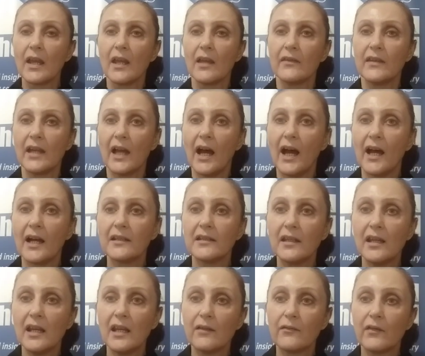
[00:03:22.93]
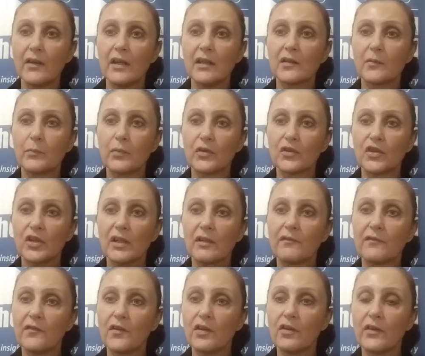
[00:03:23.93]
The IDF is pushing
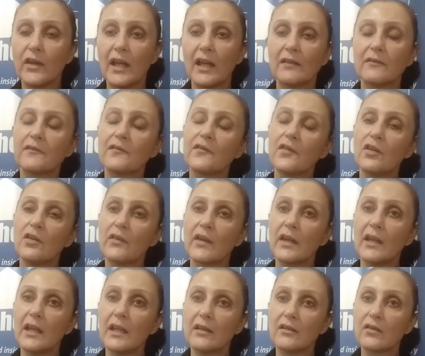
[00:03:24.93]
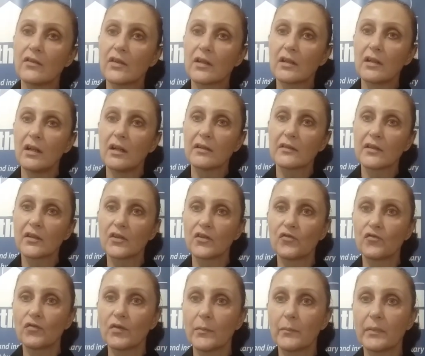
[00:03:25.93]
further and further into the Gaza
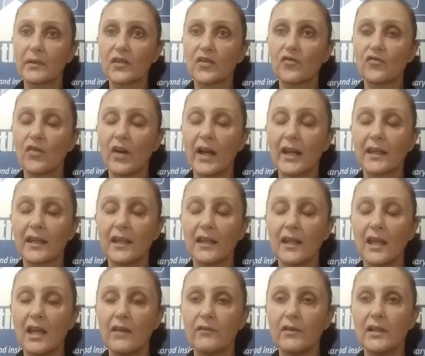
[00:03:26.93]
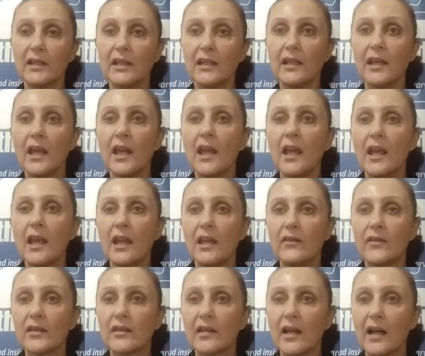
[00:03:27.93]
Strip, striking heavily
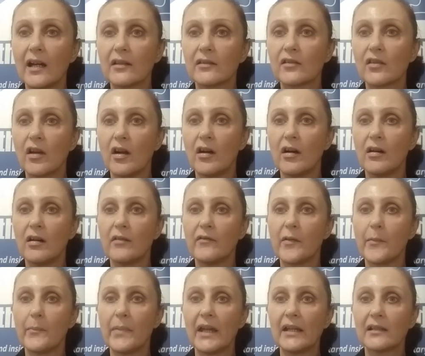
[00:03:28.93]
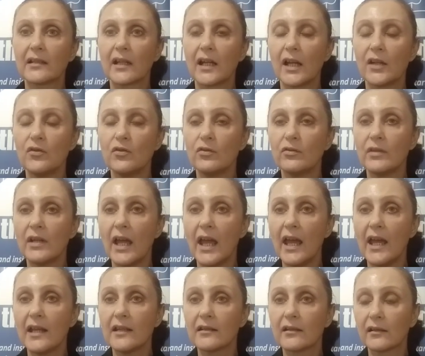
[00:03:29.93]
in the towns of Beit Hanun
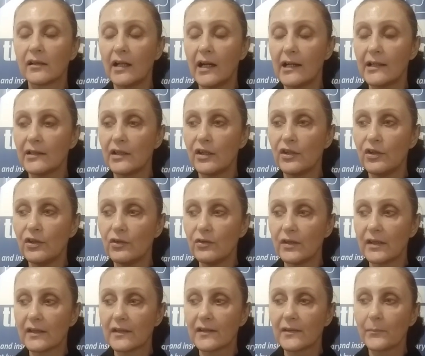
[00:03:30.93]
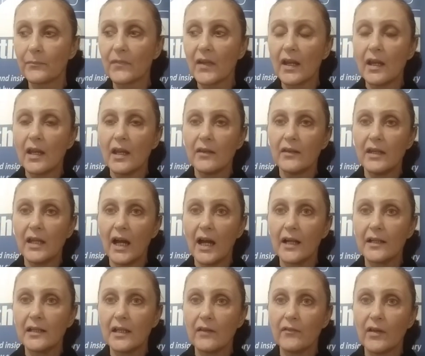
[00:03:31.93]
and Khan Yunis. The
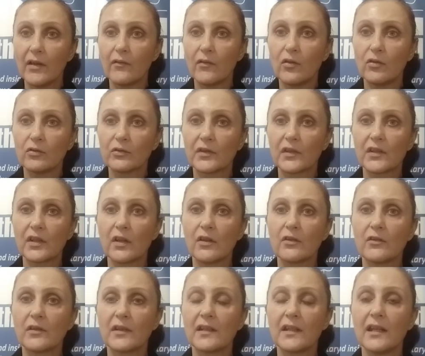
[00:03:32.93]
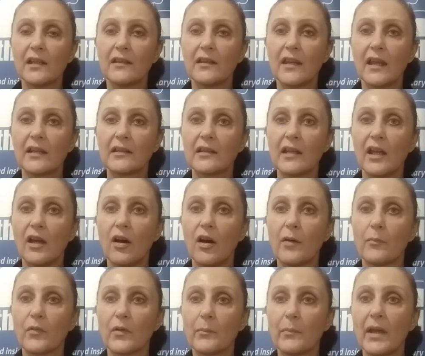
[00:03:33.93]
IDF have also said that they
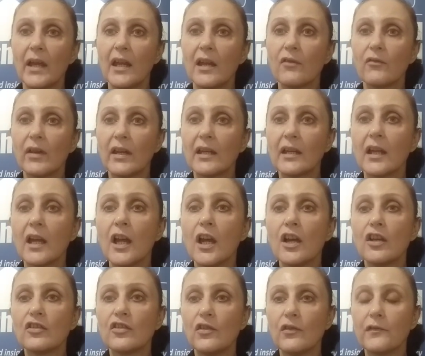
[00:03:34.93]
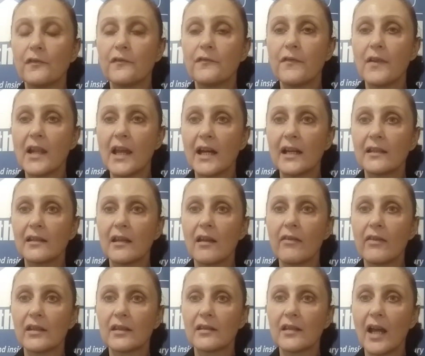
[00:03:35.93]
are preparing to flood
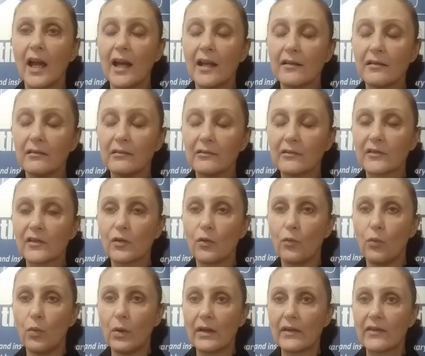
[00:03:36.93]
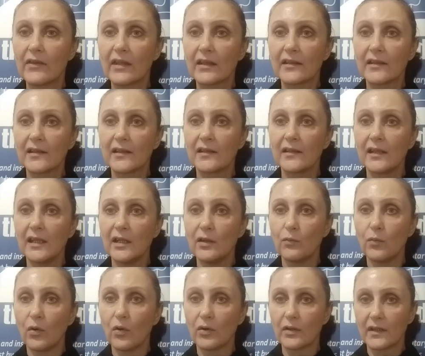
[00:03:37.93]
the tunnels with
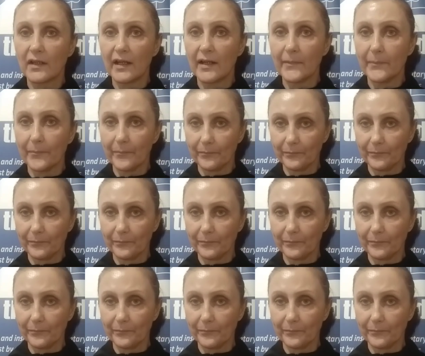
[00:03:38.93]
seawater.